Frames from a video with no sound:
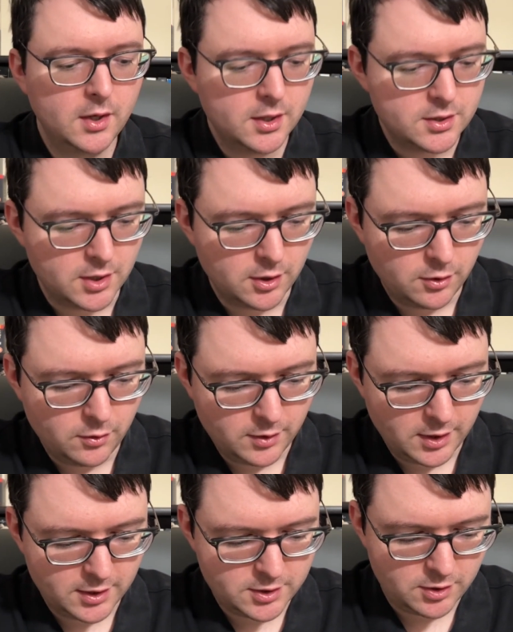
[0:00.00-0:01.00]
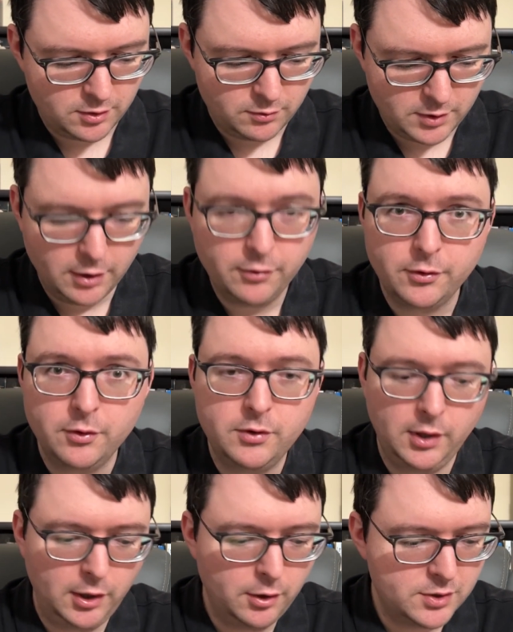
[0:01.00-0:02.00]
So to go through the
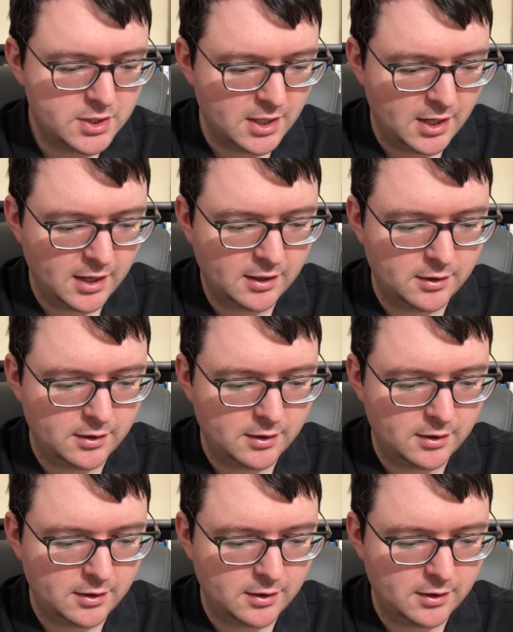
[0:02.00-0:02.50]
low stock,